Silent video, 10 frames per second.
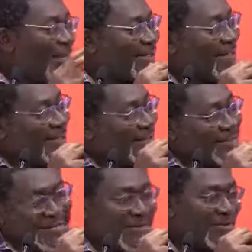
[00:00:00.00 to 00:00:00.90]
Exactly.
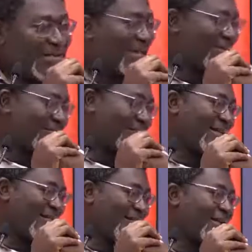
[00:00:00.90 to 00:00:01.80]
That's not it.
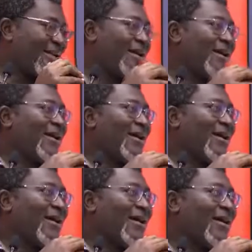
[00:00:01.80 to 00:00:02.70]
I think
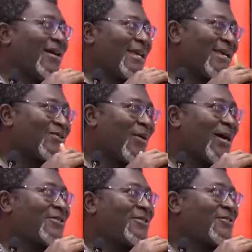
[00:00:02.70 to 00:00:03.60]
yes,
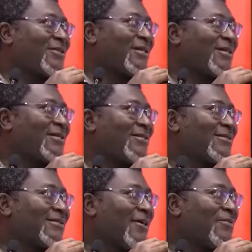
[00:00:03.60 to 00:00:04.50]
whilst there are
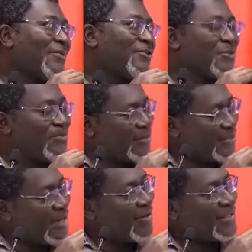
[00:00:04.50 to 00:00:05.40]
some unscrupulous
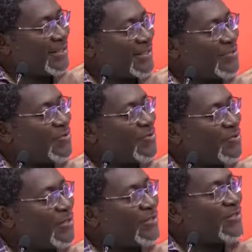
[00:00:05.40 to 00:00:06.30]
characters who
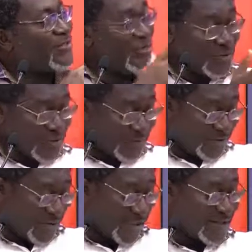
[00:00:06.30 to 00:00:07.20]
want to do some of
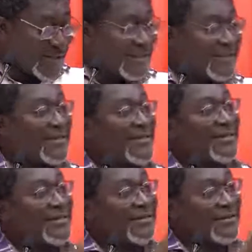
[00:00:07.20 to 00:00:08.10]
these things in
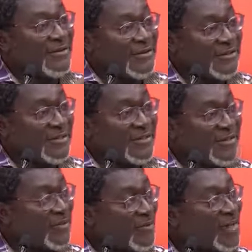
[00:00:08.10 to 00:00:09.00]

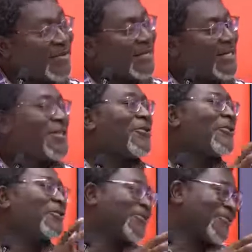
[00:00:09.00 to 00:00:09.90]
the world, there
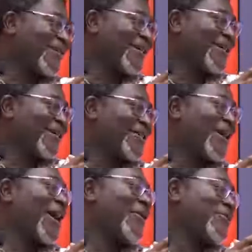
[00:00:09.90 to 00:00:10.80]
are also the
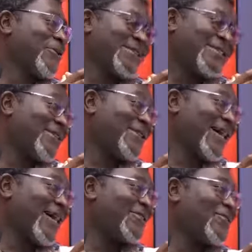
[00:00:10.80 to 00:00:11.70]
cowboys, the good
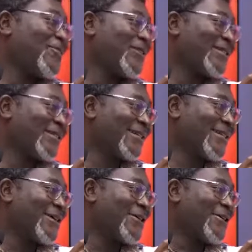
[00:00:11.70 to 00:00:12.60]
guys who want to
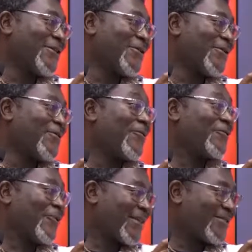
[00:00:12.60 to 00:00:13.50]

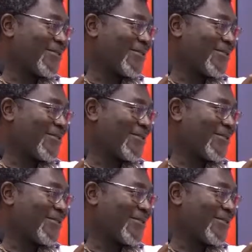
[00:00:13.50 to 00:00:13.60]
prevent some